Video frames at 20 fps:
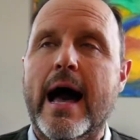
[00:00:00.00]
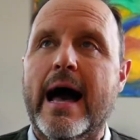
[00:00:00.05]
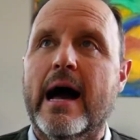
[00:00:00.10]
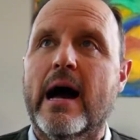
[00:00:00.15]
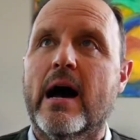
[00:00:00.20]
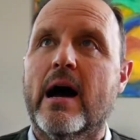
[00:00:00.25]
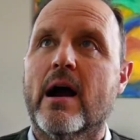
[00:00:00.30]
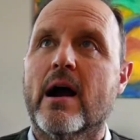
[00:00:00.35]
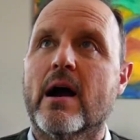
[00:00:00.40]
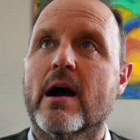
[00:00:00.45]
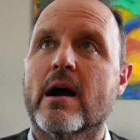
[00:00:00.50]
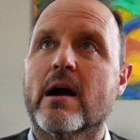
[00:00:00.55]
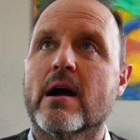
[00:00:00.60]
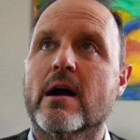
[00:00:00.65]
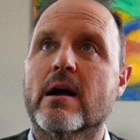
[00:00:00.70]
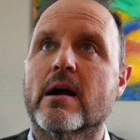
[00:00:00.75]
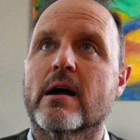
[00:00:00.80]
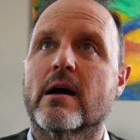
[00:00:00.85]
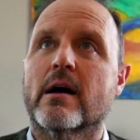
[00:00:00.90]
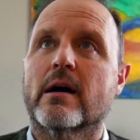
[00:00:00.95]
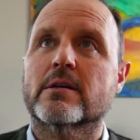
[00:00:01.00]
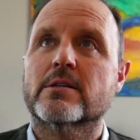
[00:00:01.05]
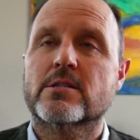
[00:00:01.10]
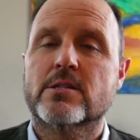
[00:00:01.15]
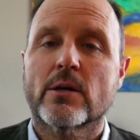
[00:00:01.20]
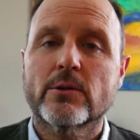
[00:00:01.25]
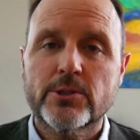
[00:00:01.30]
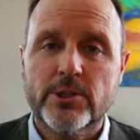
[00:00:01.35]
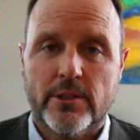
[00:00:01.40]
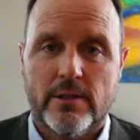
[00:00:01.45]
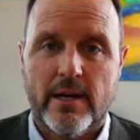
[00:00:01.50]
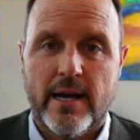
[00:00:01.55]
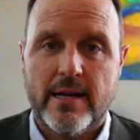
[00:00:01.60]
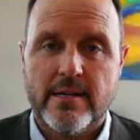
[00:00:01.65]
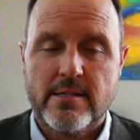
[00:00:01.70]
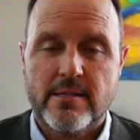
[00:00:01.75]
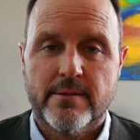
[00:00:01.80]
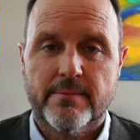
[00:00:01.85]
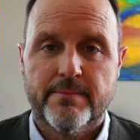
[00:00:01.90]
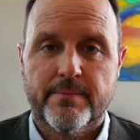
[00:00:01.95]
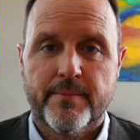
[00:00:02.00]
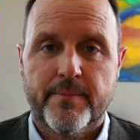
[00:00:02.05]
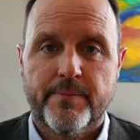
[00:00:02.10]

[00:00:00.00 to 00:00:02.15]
are socialized